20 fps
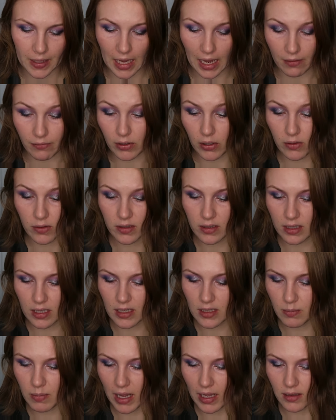I've used
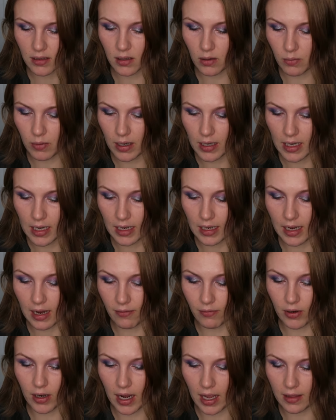these mattes already and
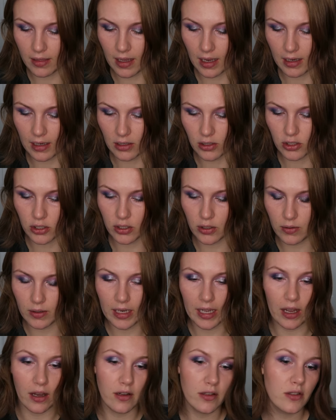never had that issue,
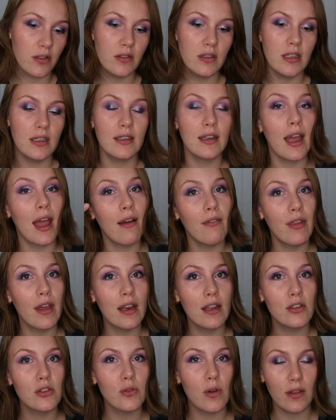and I also didn't have
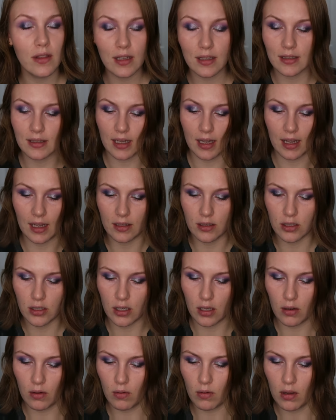that issue on this side,
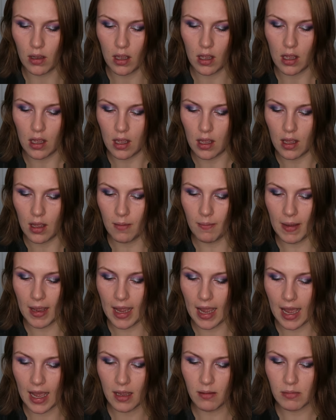so my
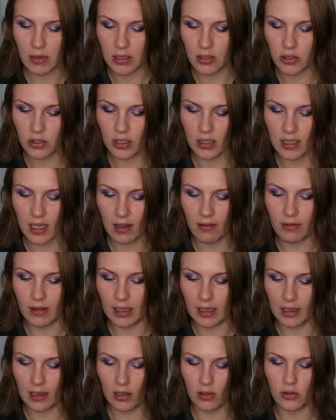eye must just have
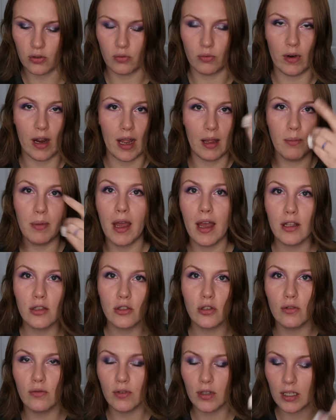like a dry
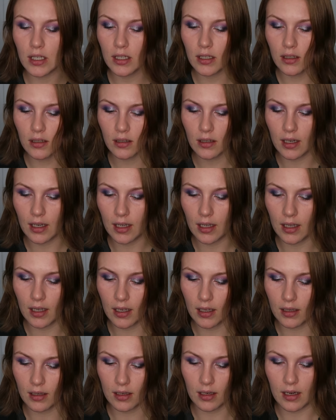patch over here.
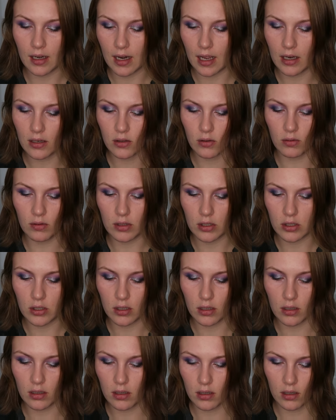Not totally
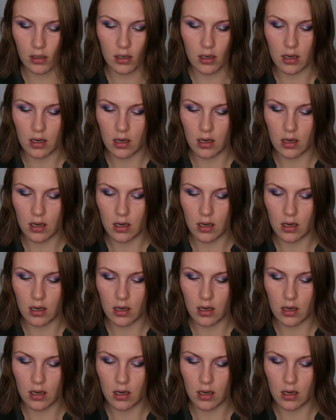sure